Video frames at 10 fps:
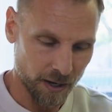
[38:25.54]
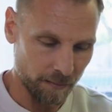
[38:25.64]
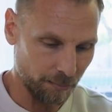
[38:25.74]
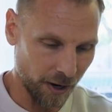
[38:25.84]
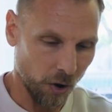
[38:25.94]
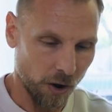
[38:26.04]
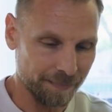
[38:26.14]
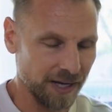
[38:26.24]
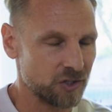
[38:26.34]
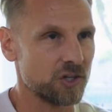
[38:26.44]
by all
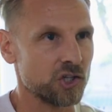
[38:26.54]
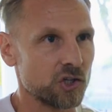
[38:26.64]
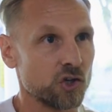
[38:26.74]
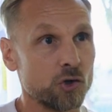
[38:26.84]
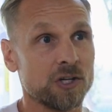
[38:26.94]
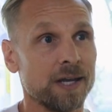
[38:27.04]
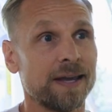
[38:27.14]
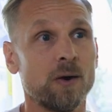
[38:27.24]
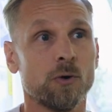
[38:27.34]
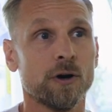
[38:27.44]
means disassociate
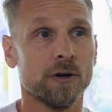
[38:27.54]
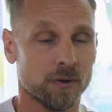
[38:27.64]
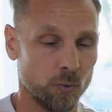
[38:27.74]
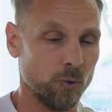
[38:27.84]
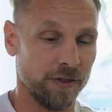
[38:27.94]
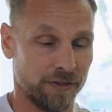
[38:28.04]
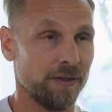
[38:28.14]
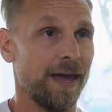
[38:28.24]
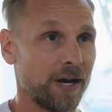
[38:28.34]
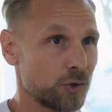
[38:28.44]
that word with
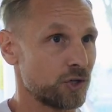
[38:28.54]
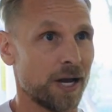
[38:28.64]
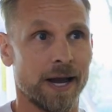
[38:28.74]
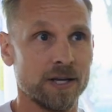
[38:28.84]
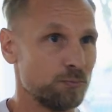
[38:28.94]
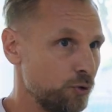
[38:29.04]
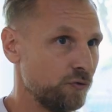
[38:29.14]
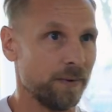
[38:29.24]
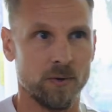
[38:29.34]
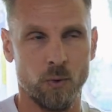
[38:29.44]
exercise
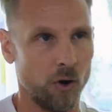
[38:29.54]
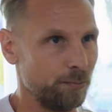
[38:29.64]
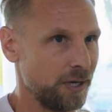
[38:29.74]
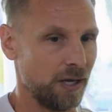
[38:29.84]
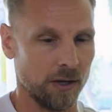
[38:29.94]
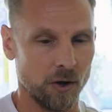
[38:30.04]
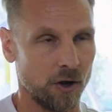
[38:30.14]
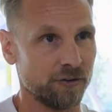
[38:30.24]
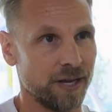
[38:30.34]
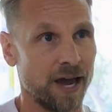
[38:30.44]
movement well-being
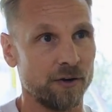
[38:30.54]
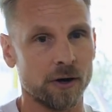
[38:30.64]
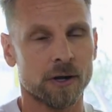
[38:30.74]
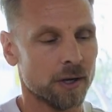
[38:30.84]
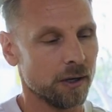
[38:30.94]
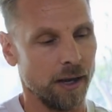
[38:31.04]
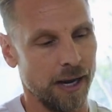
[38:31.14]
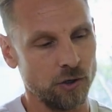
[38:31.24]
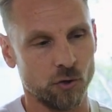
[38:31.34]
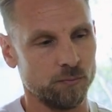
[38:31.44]
altogether
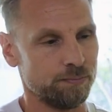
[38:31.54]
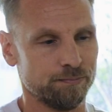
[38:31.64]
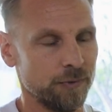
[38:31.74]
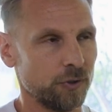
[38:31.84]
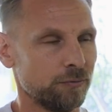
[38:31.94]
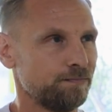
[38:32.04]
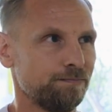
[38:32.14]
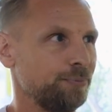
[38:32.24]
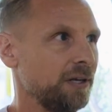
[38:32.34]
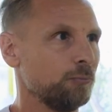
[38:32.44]
and you'll you'll
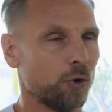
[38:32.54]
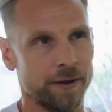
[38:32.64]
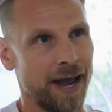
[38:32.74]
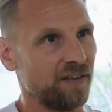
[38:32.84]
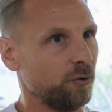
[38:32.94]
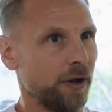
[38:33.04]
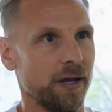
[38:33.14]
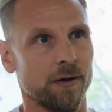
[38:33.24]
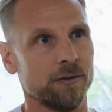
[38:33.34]
be more than halfway mm.